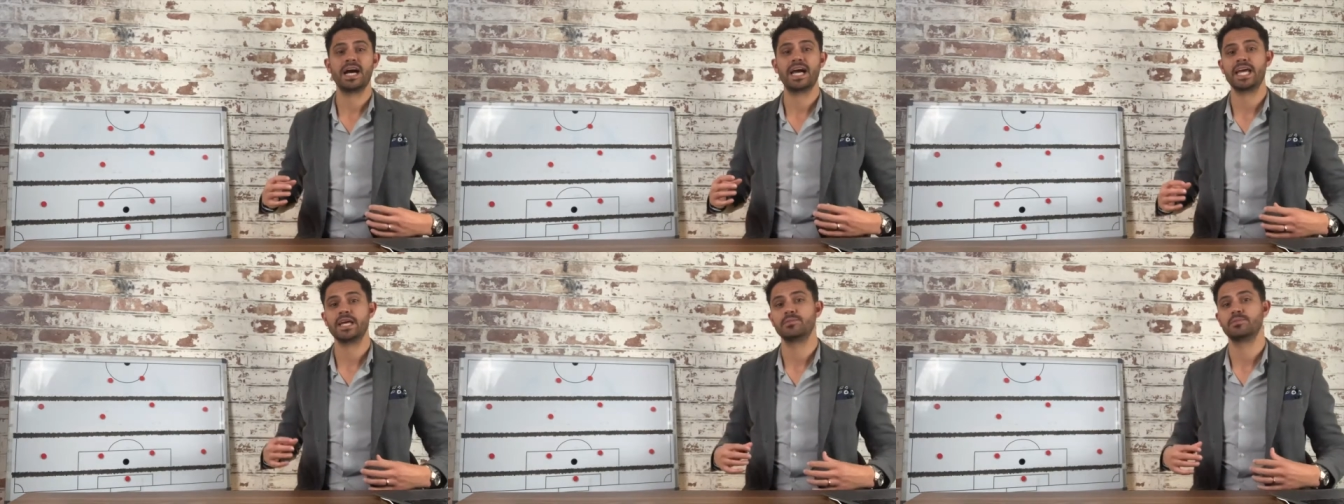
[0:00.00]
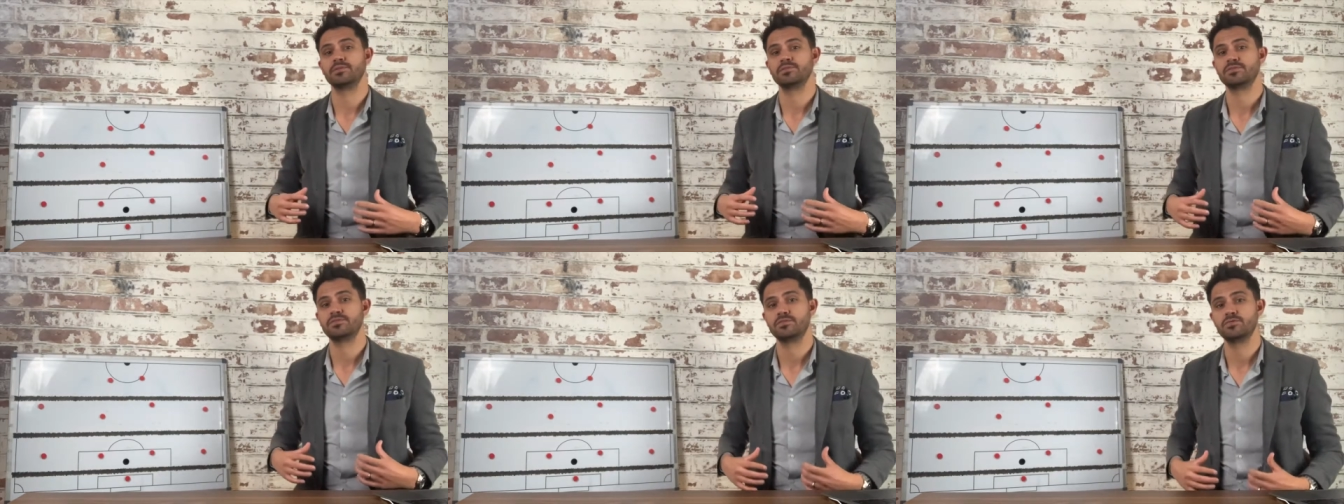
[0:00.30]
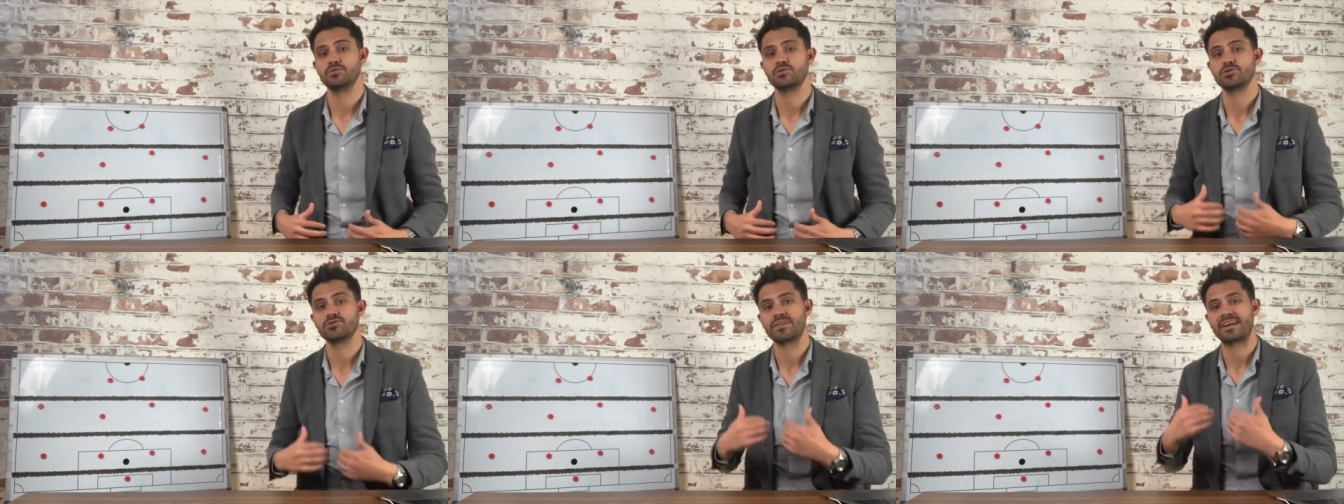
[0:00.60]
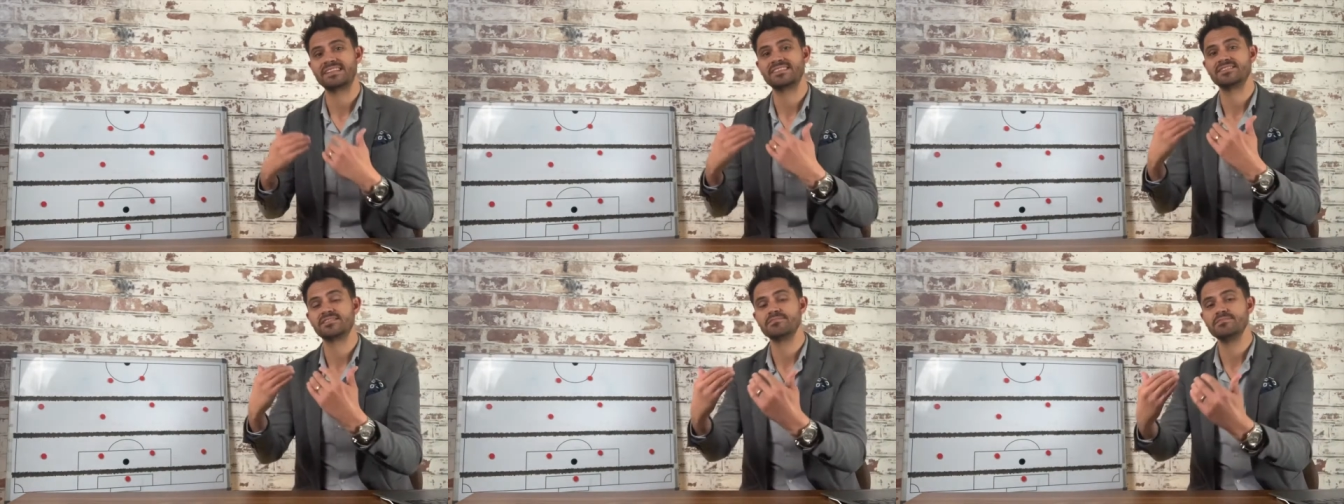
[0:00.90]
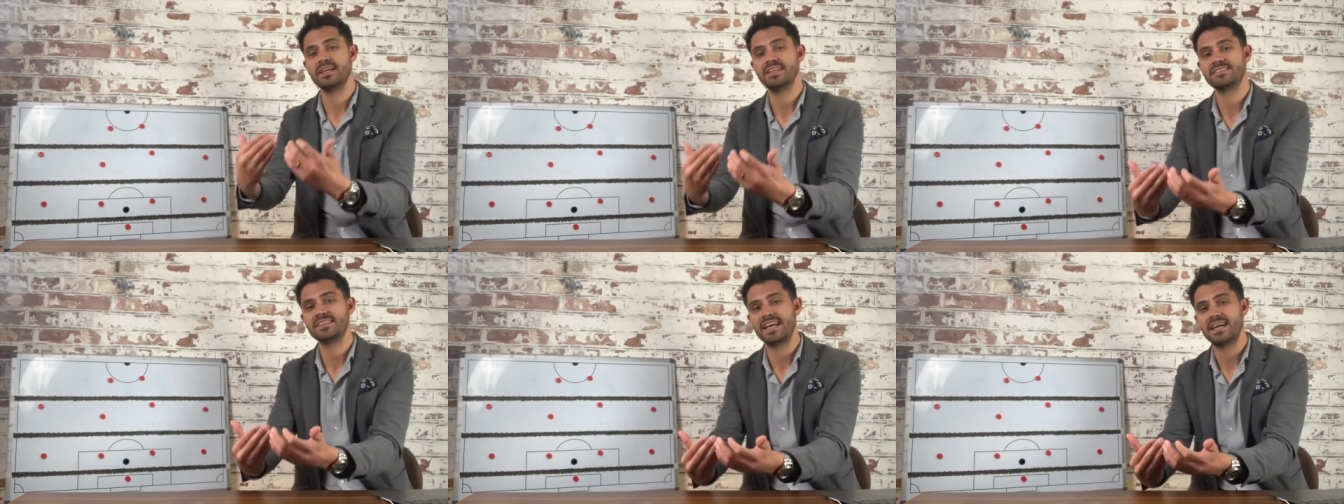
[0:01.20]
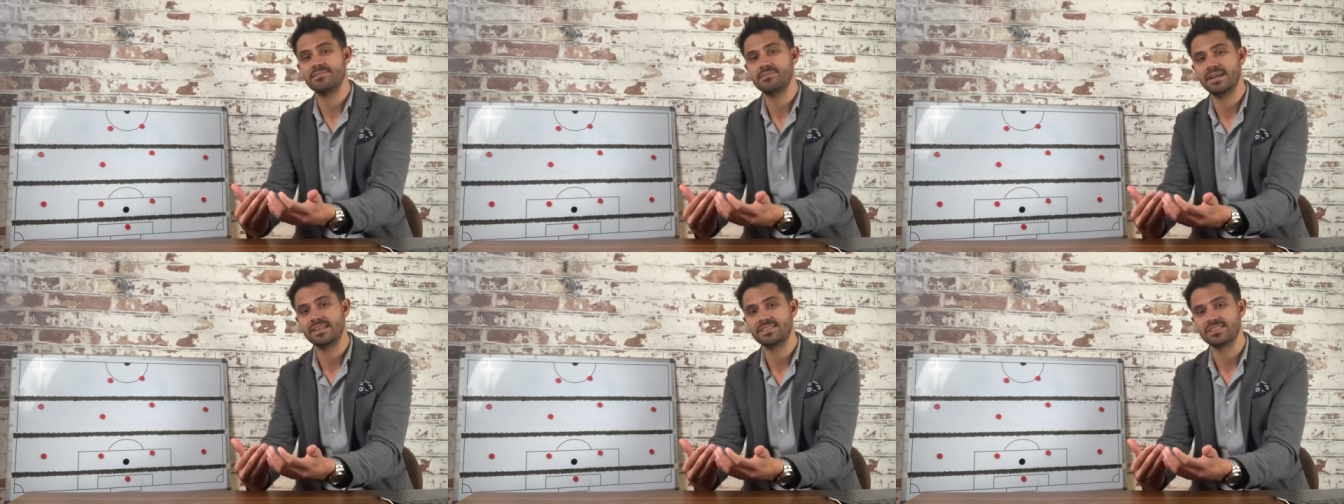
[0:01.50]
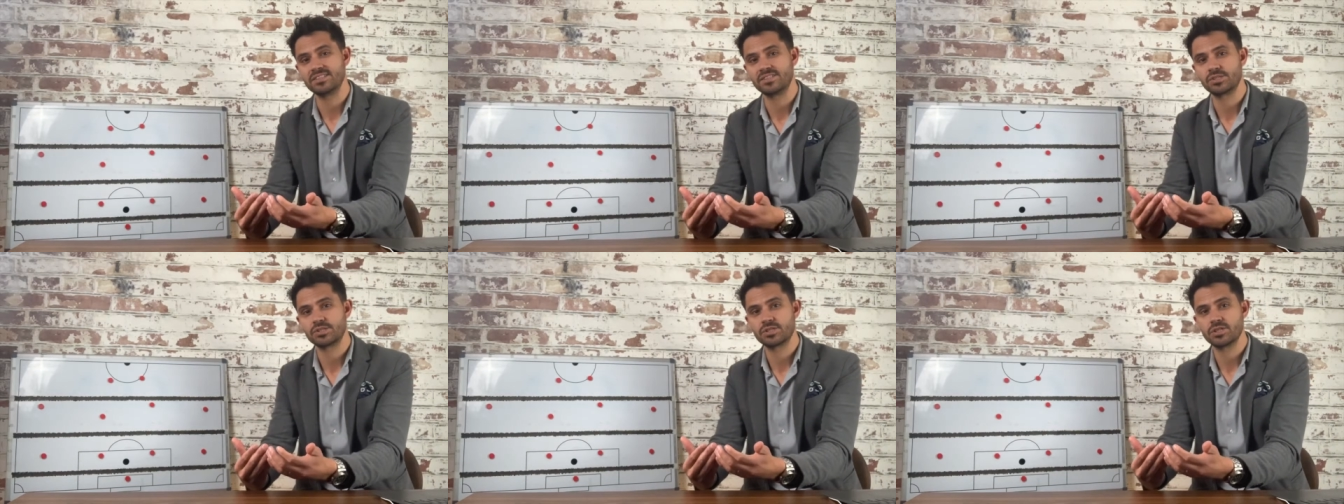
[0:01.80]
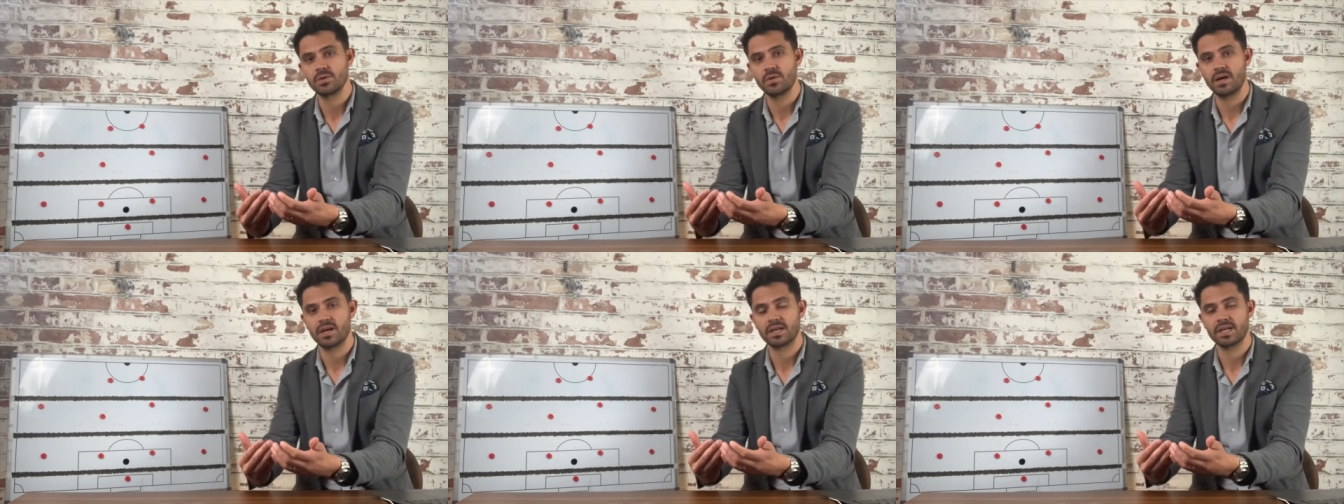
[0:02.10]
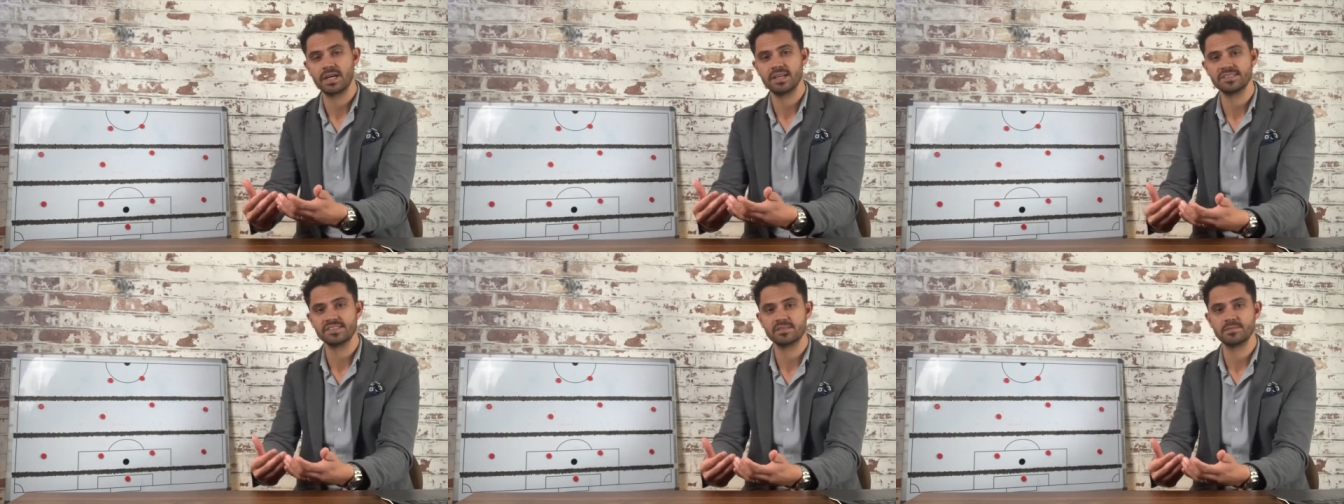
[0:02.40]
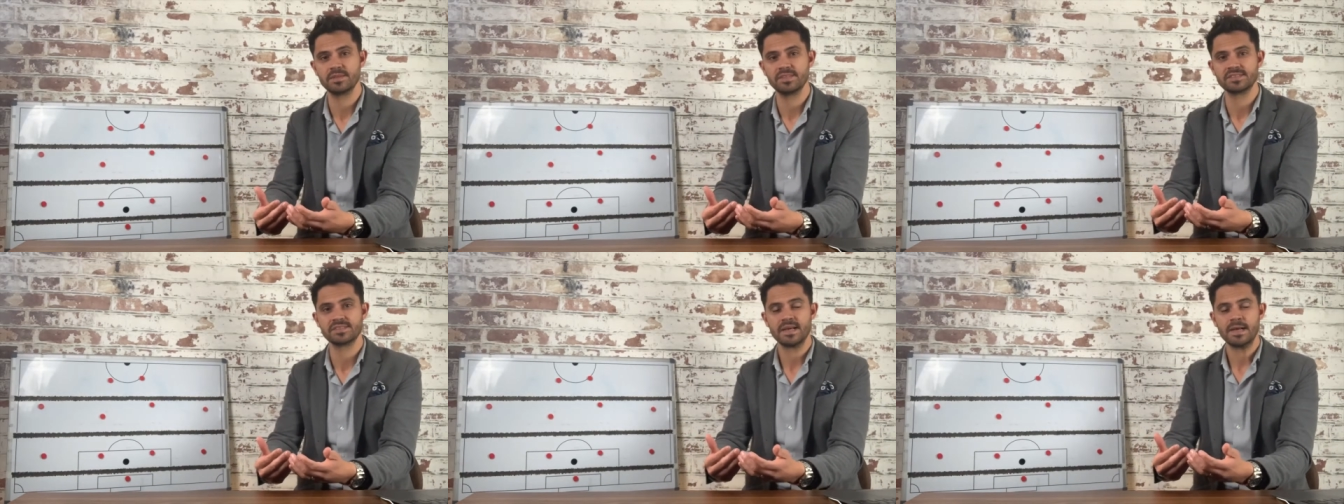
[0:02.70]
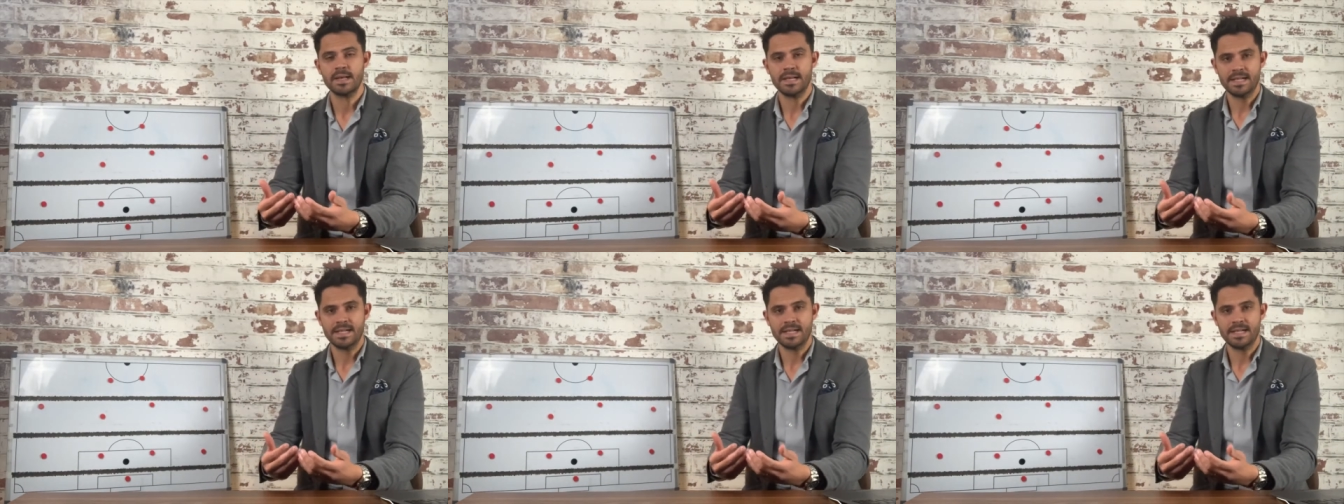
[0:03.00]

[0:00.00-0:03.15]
able to transmit a message to our customers,